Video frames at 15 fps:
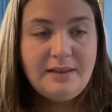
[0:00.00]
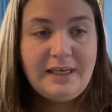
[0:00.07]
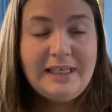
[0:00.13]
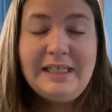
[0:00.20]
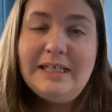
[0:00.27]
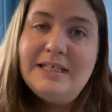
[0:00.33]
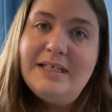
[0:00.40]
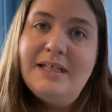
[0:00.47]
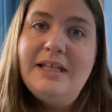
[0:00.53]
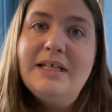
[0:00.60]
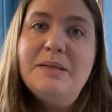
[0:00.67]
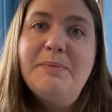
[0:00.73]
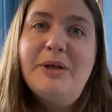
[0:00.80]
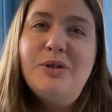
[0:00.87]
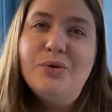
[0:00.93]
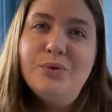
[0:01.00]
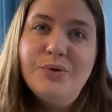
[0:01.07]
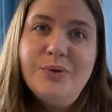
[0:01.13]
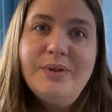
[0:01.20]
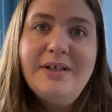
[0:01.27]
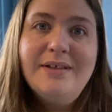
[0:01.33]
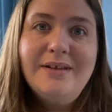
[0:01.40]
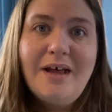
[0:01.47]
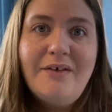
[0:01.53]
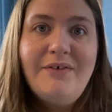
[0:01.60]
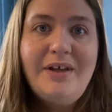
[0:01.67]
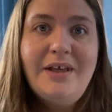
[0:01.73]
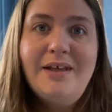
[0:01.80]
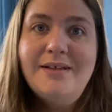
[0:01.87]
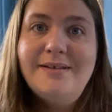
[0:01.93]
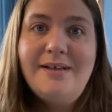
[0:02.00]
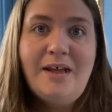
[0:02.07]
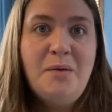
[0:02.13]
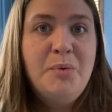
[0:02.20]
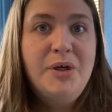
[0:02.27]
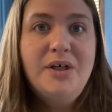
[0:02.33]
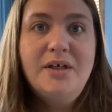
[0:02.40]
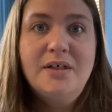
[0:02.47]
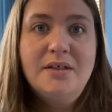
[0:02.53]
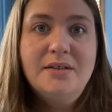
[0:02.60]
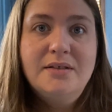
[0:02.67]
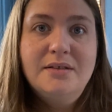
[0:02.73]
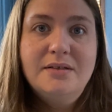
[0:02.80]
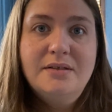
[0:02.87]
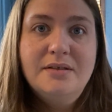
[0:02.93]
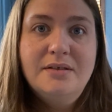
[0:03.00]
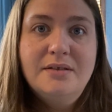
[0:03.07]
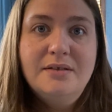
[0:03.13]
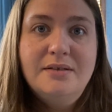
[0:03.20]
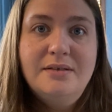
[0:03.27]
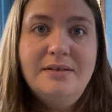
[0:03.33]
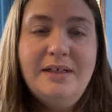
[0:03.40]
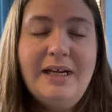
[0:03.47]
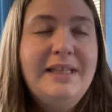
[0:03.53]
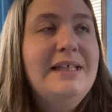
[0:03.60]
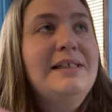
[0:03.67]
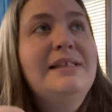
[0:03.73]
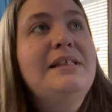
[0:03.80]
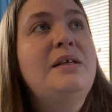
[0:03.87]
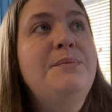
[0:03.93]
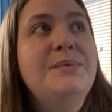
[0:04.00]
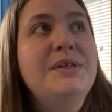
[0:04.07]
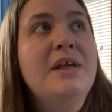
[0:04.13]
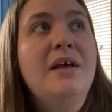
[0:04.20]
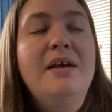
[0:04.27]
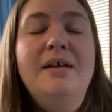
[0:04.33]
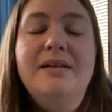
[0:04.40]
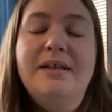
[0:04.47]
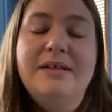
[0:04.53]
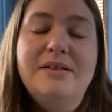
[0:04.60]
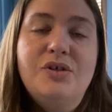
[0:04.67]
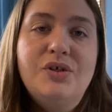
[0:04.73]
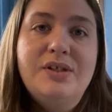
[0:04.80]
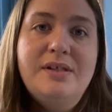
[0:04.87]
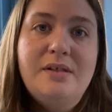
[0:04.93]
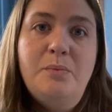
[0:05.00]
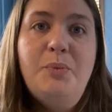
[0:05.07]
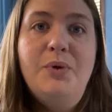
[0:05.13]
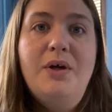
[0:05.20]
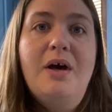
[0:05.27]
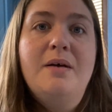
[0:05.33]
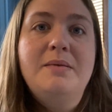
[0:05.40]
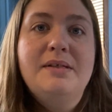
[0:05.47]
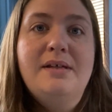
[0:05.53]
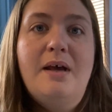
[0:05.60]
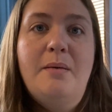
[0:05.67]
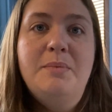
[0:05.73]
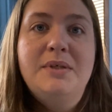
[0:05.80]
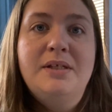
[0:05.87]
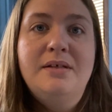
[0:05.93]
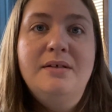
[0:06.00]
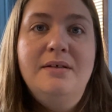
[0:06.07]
And he did this by truly loving his neighbor. And that seems like such a simple concept,